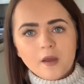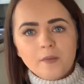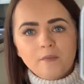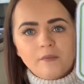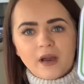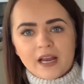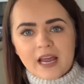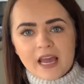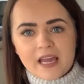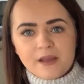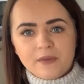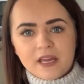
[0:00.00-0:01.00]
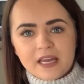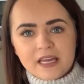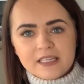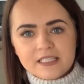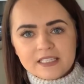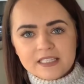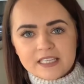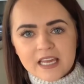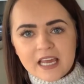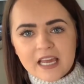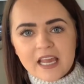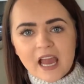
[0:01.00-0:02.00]
My name is
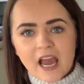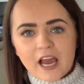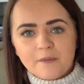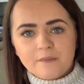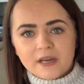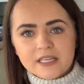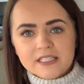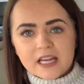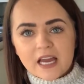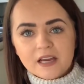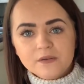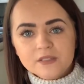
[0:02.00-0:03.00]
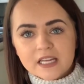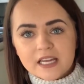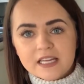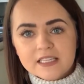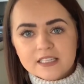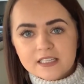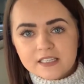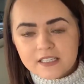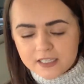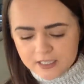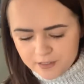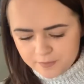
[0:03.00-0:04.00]
T and my sound is T.